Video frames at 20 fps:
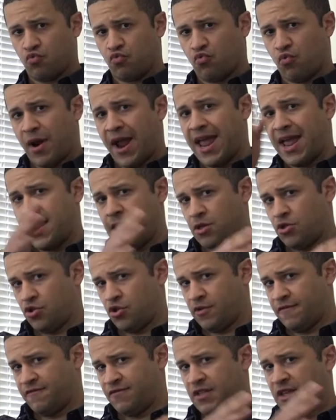
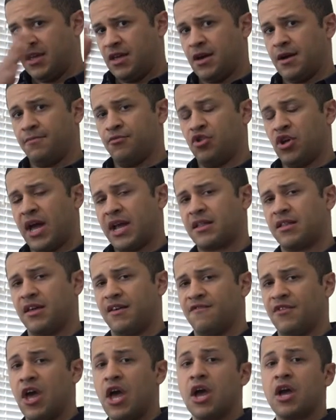range of the
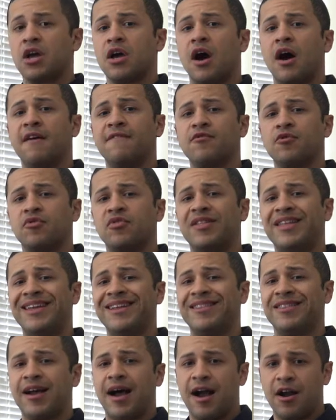objective covers the
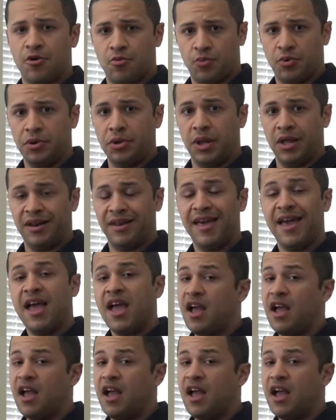entire woodland.